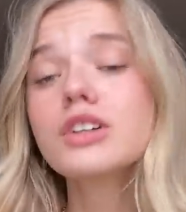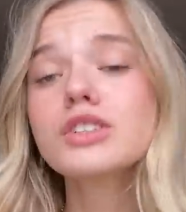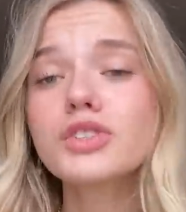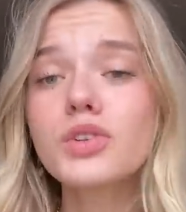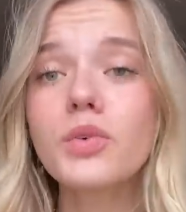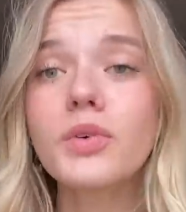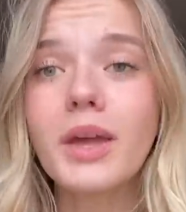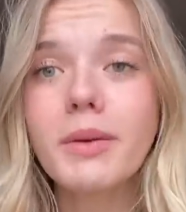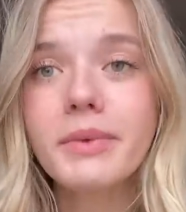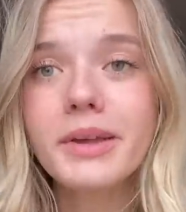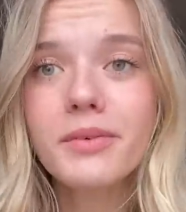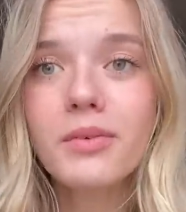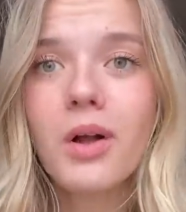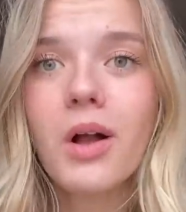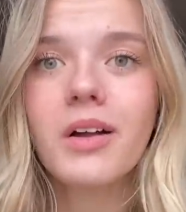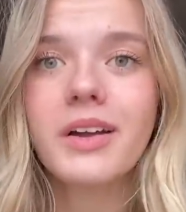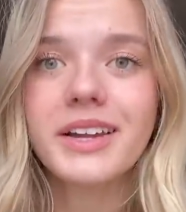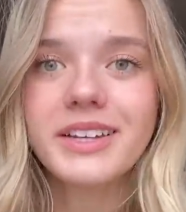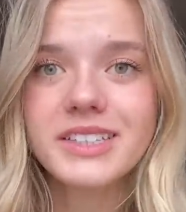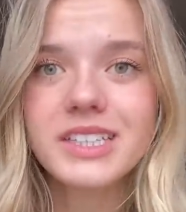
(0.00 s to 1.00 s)
Don't get me
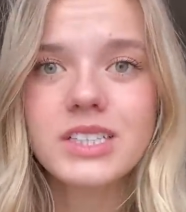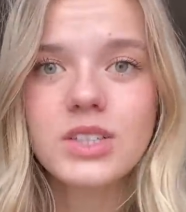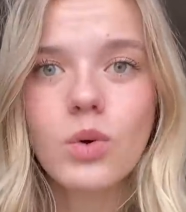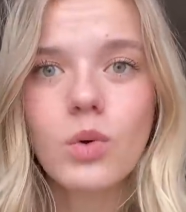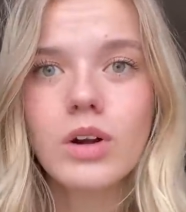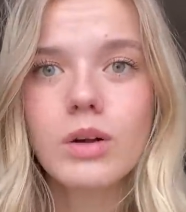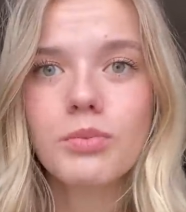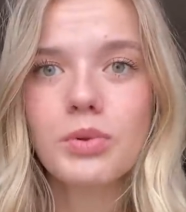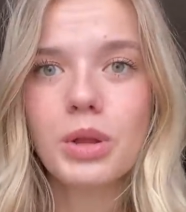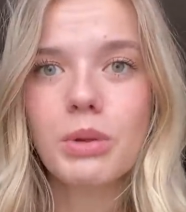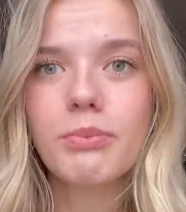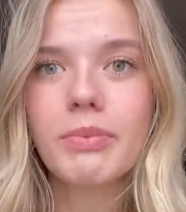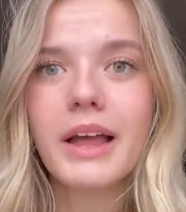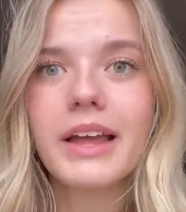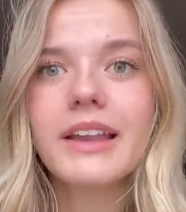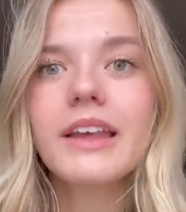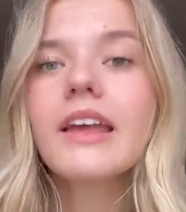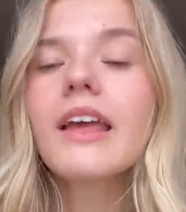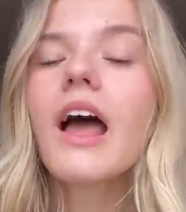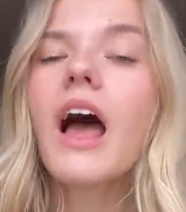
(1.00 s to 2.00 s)
wrong, it's adorable,
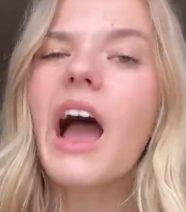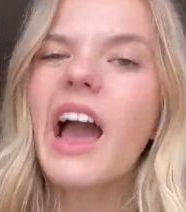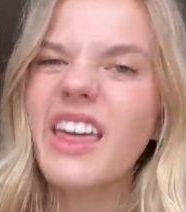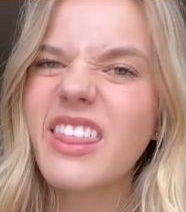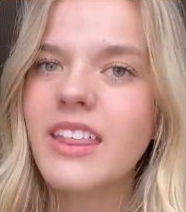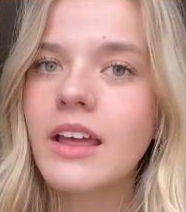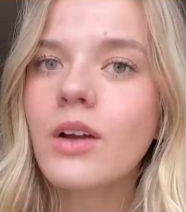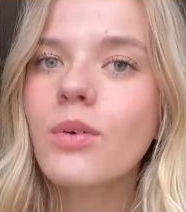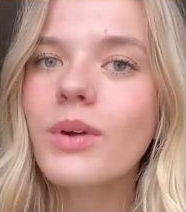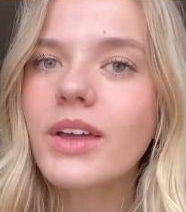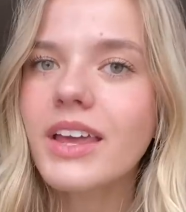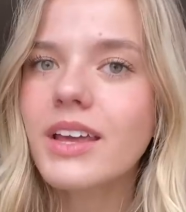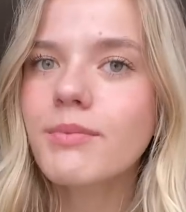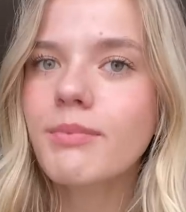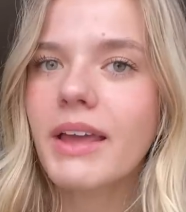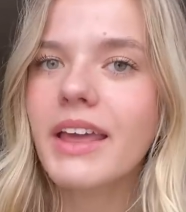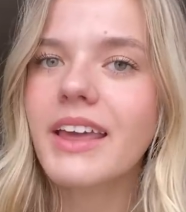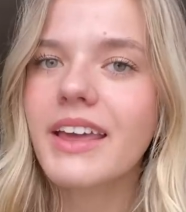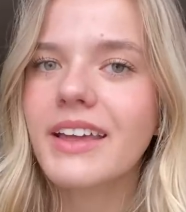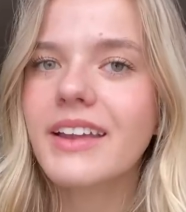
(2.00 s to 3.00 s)
but I think we can
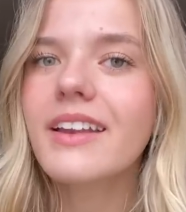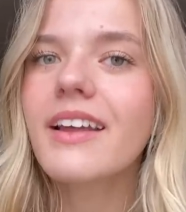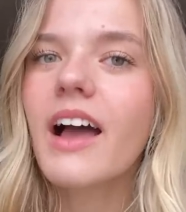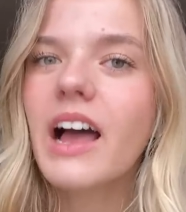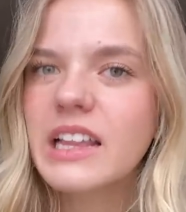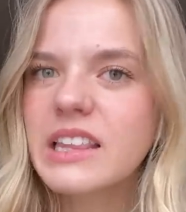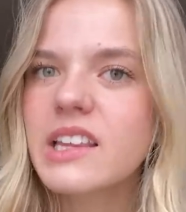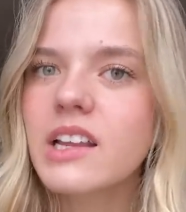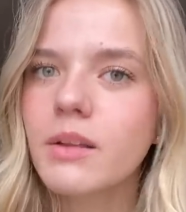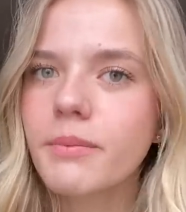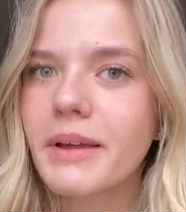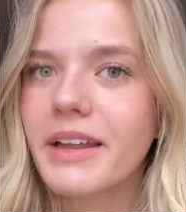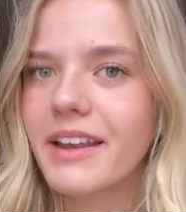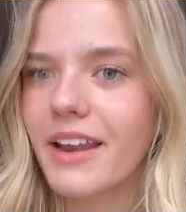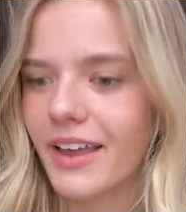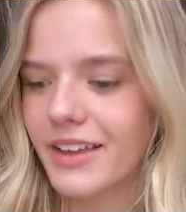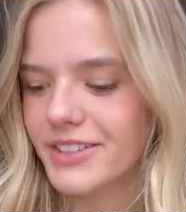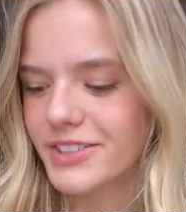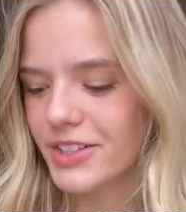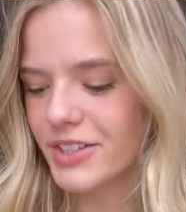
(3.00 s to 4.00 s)
make it a little bit
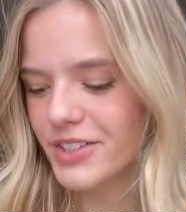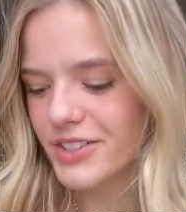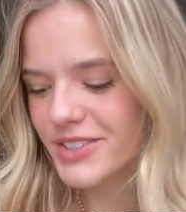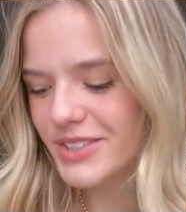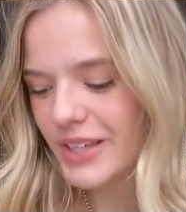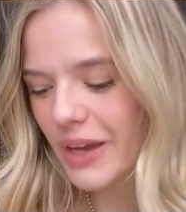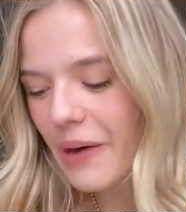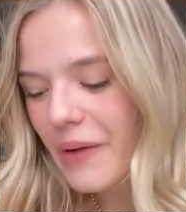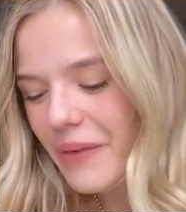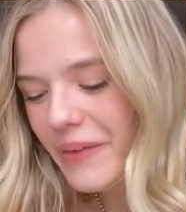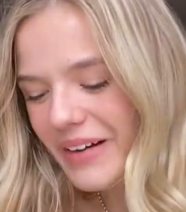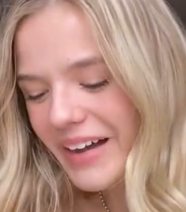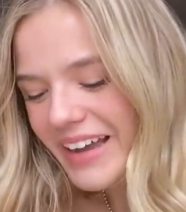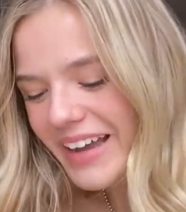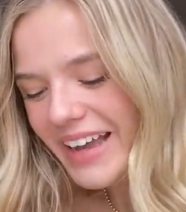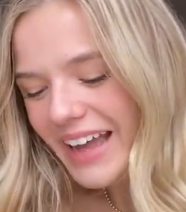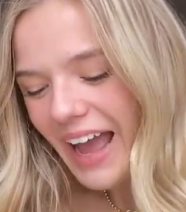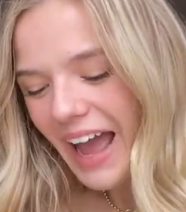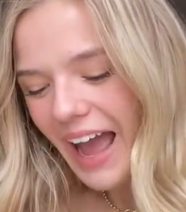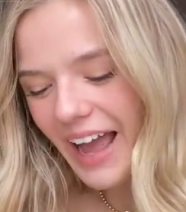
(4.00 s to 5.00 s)
nicer. So
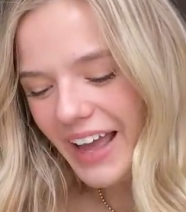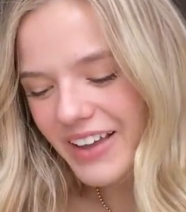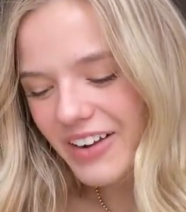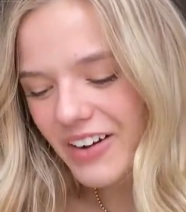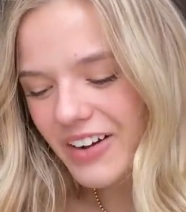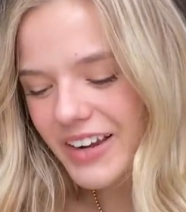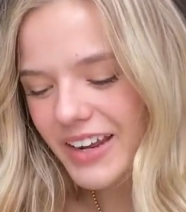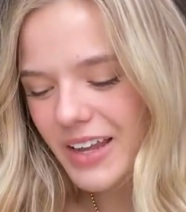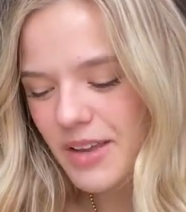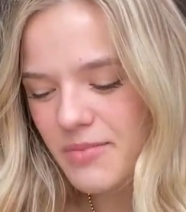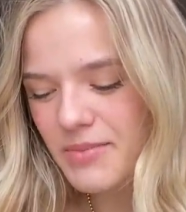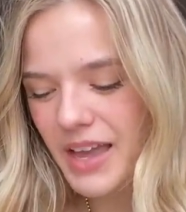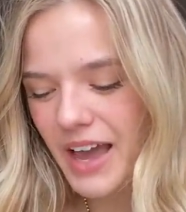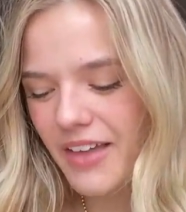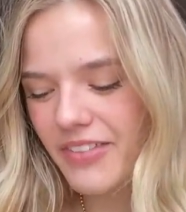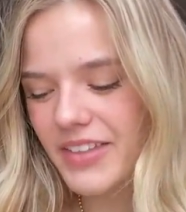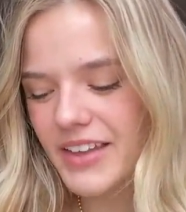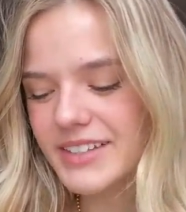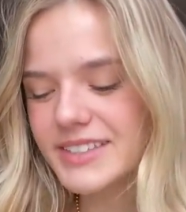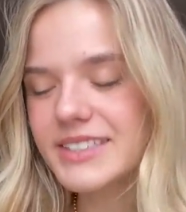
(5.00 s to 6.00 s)
I got him,
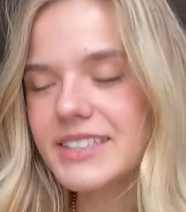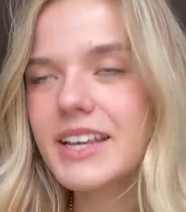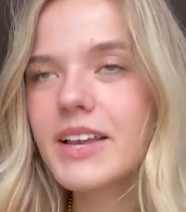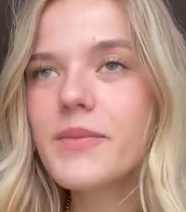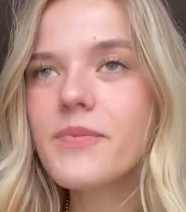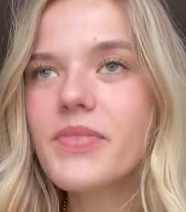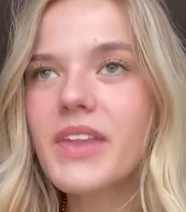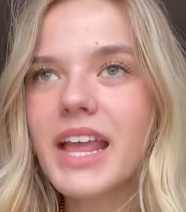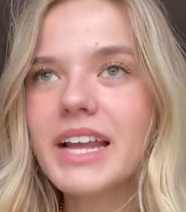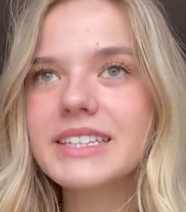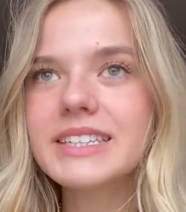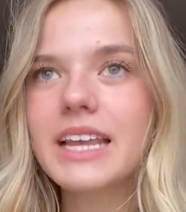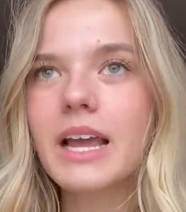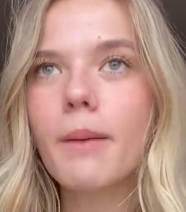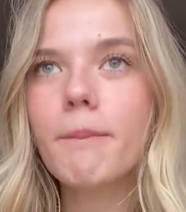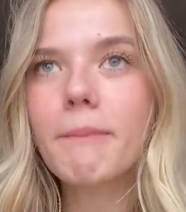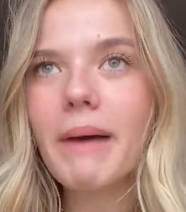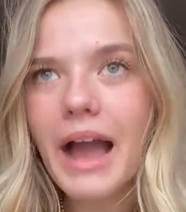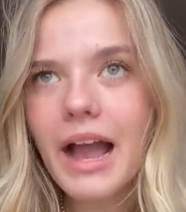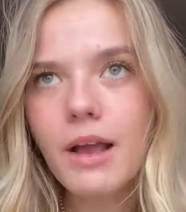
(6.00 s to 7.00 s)
yeah, this it's like
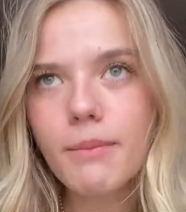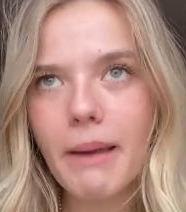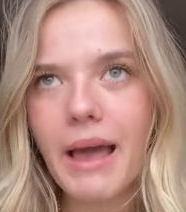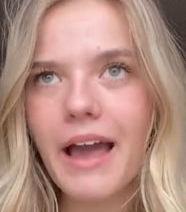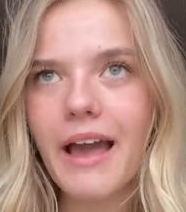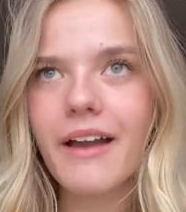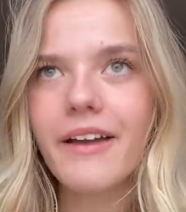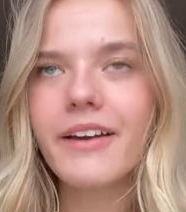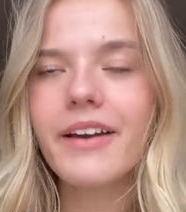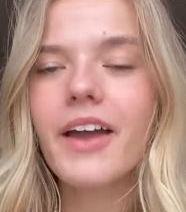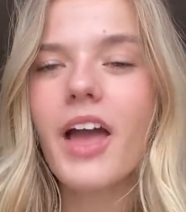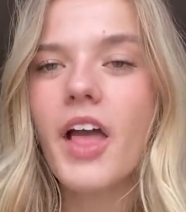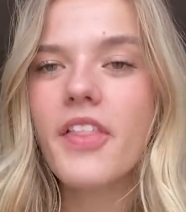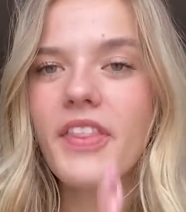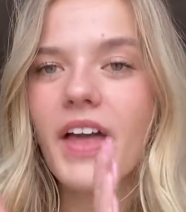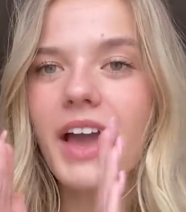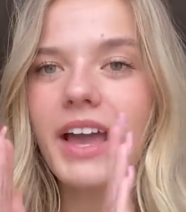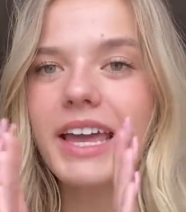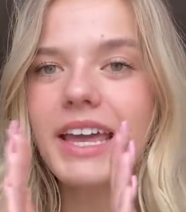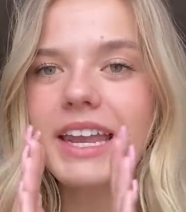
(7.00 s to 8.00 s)
a backpack
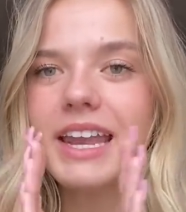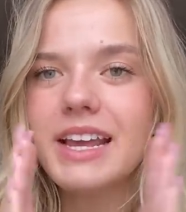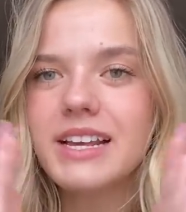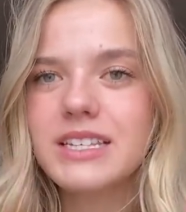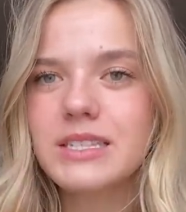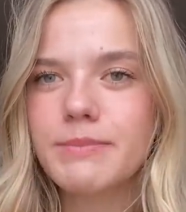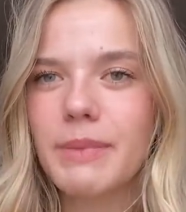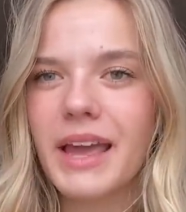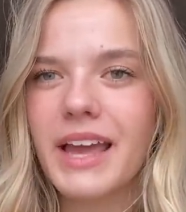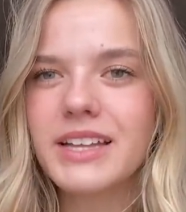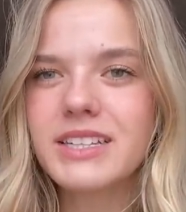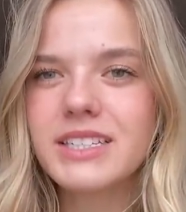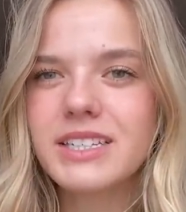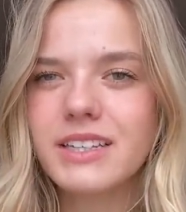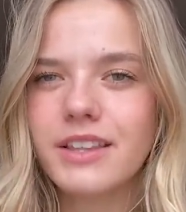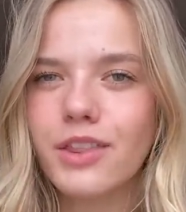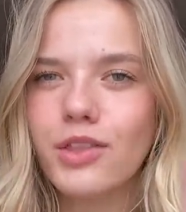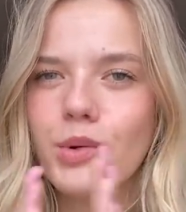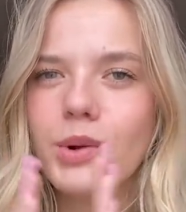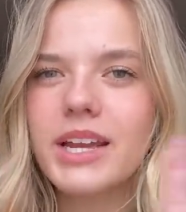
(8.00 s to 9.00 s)
that can expand
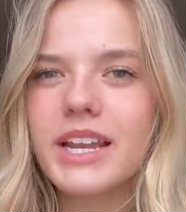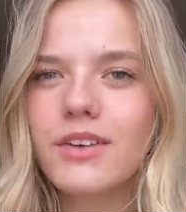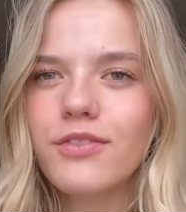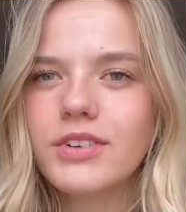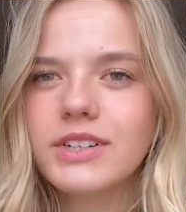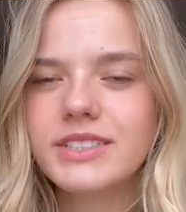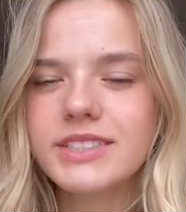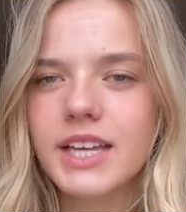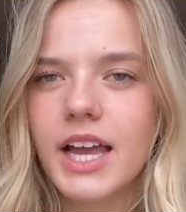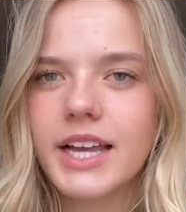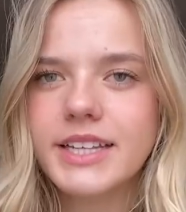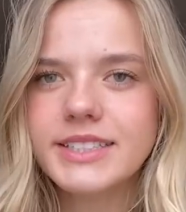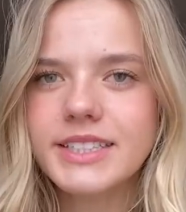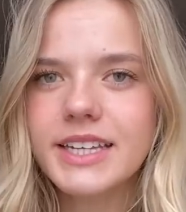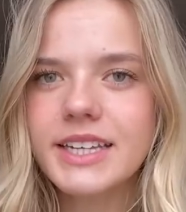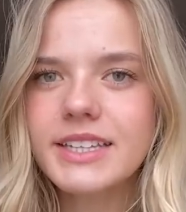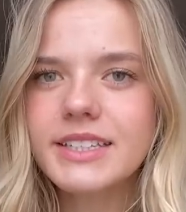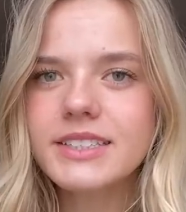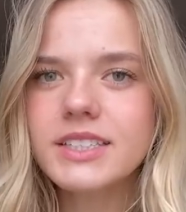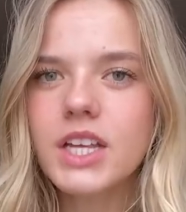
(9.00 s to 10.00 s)
to three different
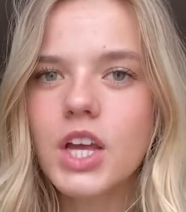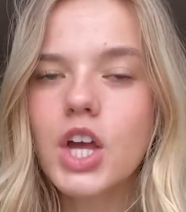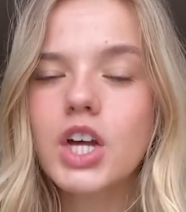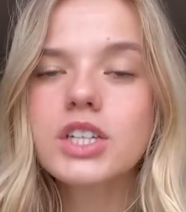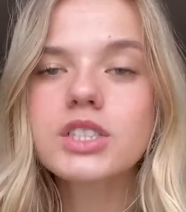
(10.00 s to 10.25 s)
sizes.